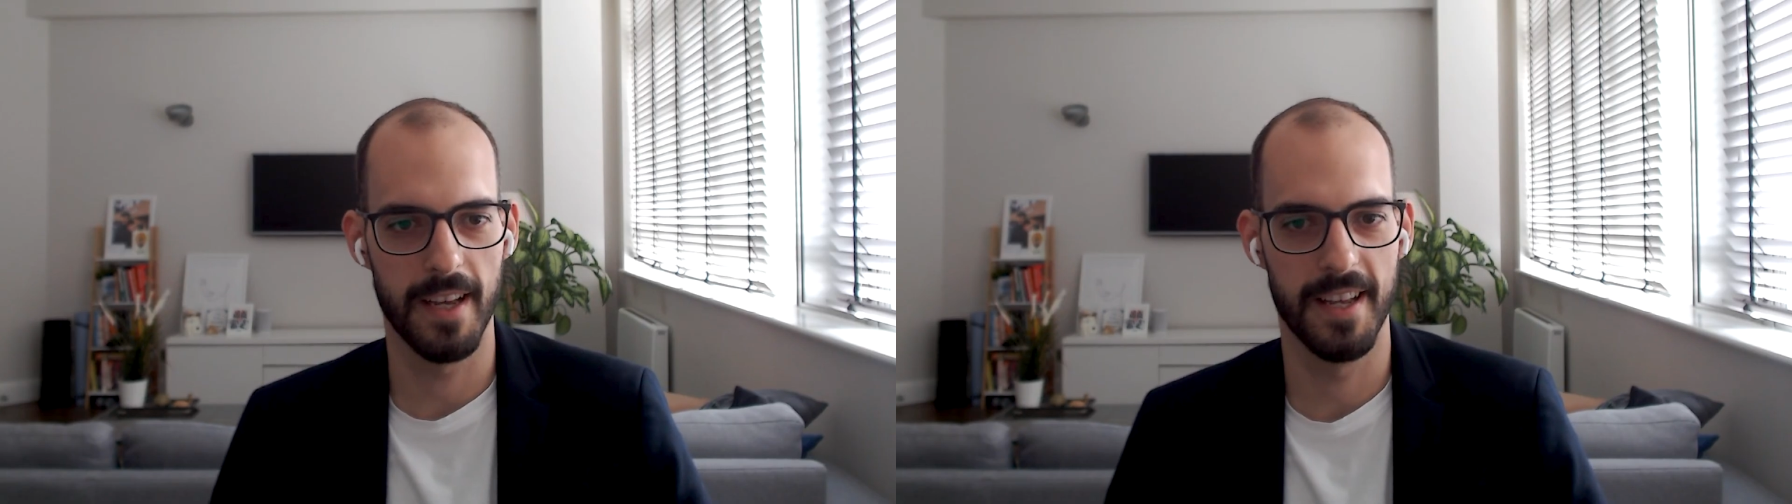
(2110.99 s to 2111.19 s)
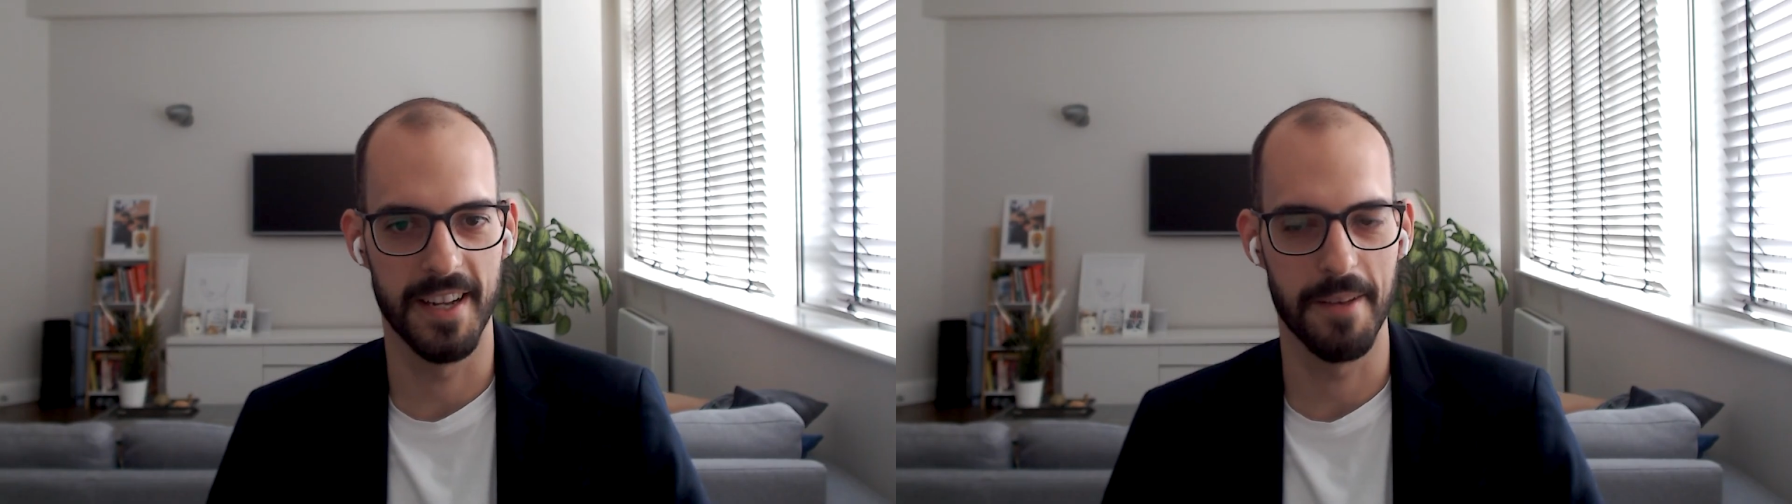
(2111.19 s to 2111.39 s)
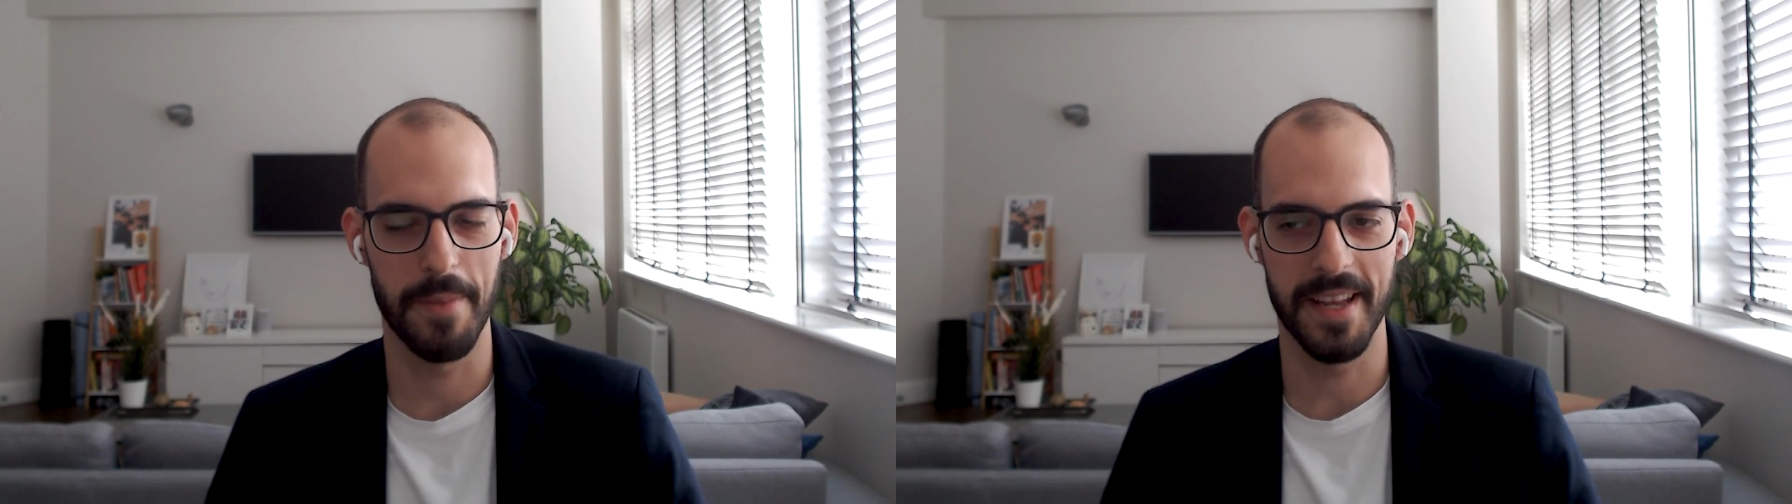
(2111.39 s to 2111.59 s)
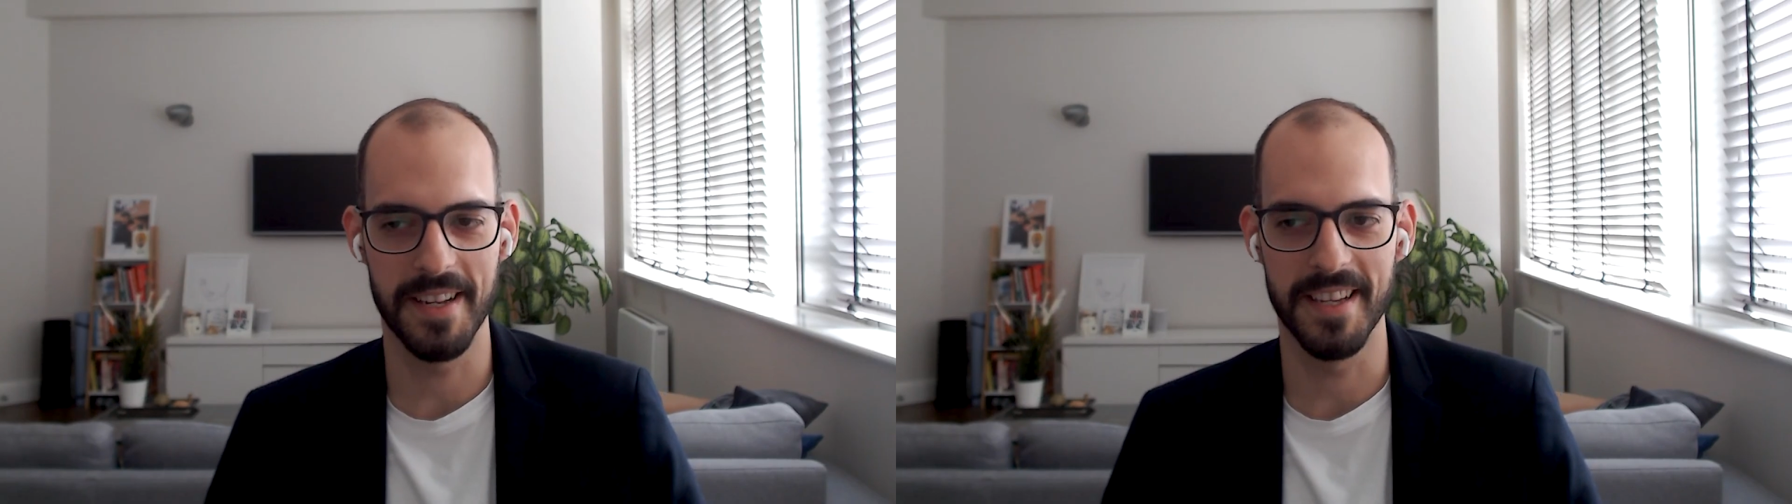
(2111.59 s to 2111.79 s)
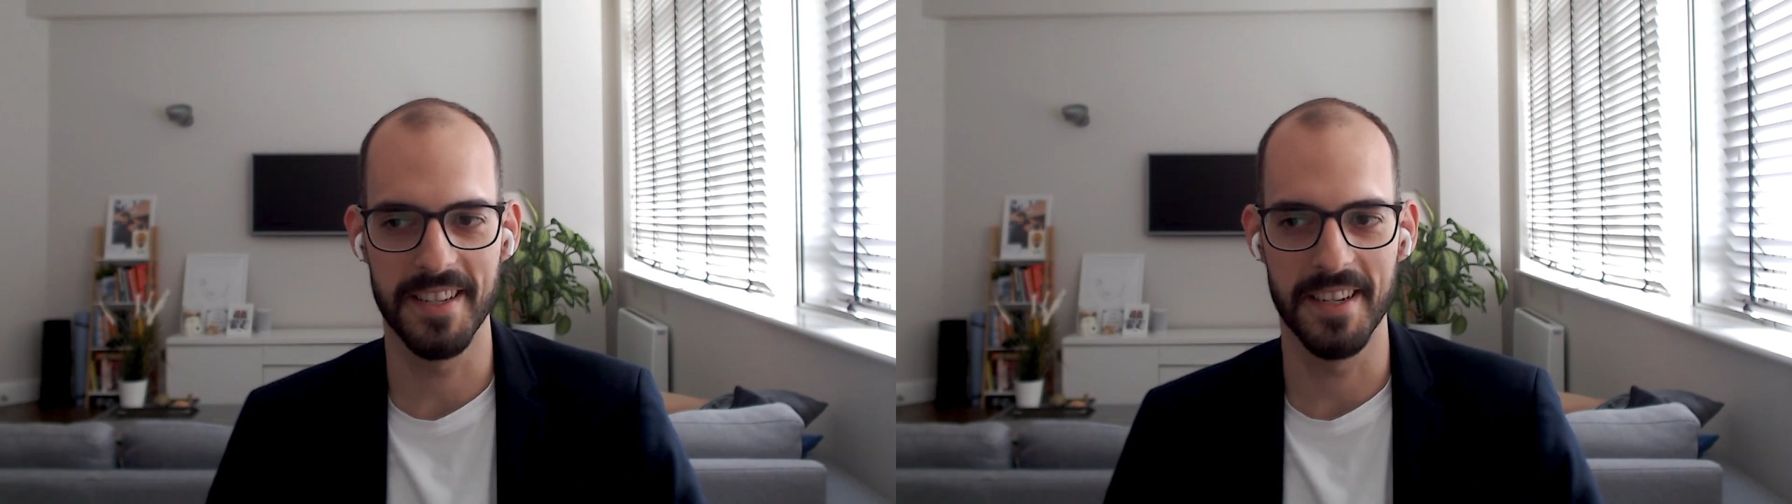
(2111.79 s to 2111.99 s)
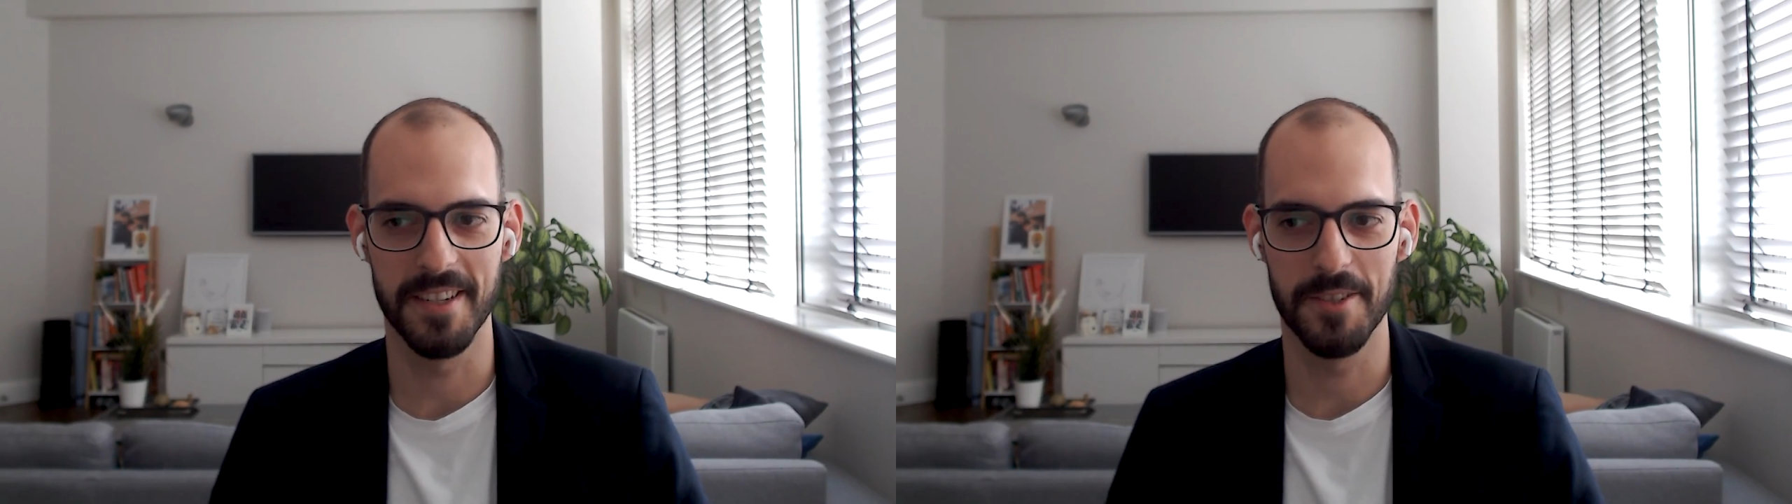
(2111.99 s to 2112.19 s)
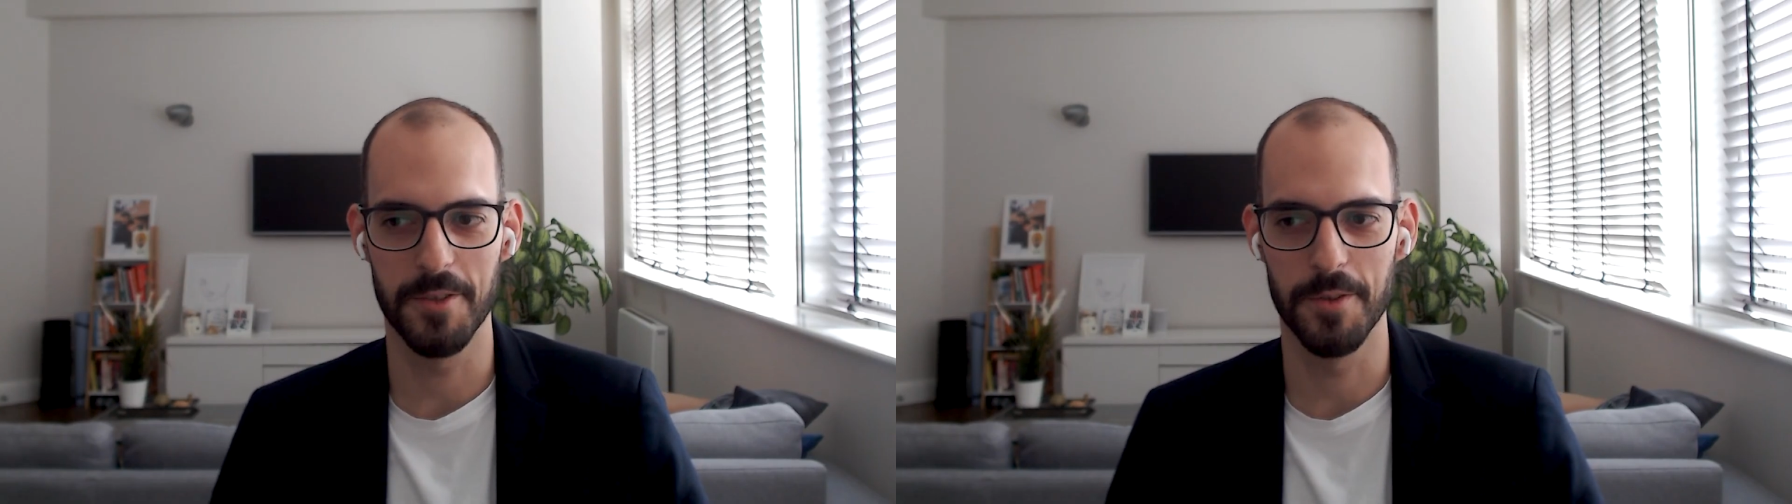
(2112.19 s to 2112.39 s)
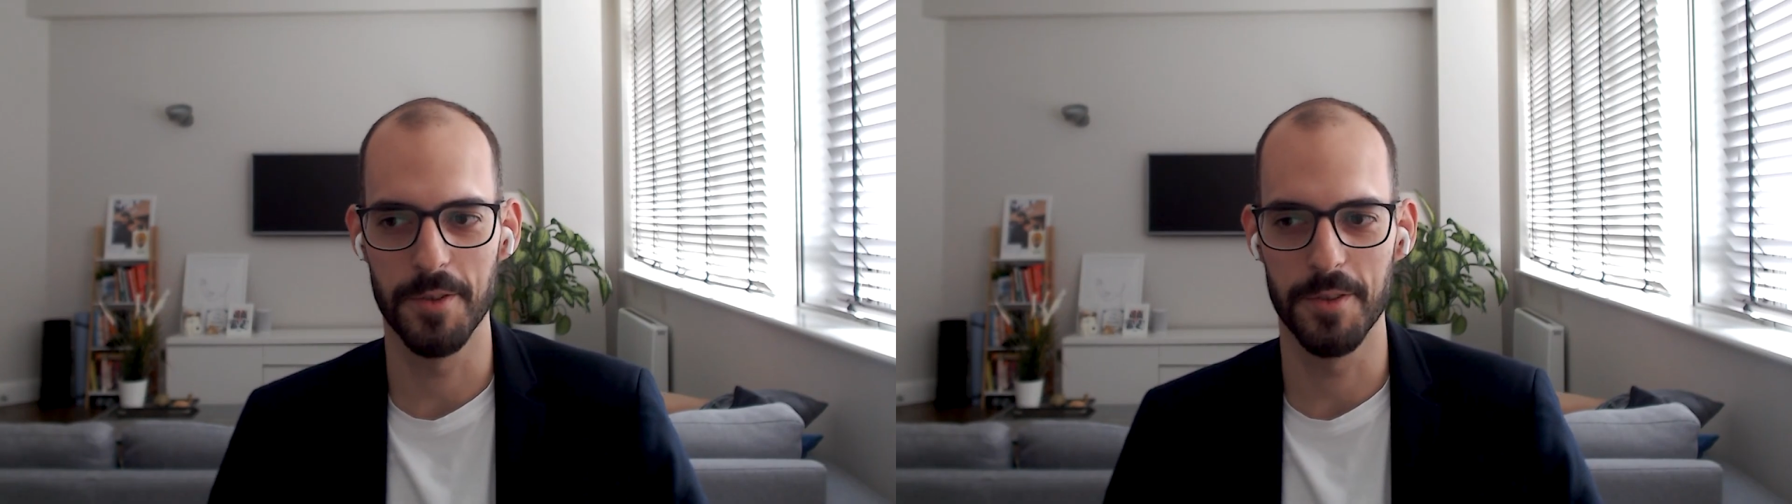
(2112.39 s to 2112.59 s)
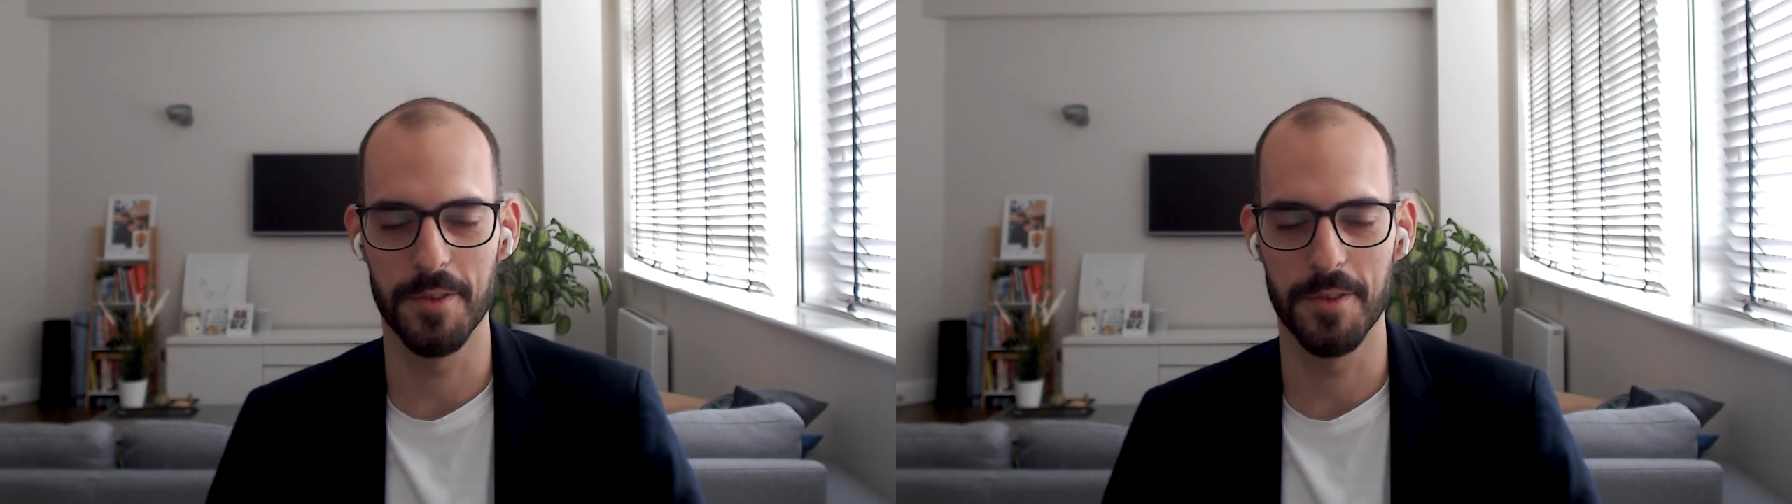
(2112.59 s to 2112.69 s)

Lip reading: a bad idea to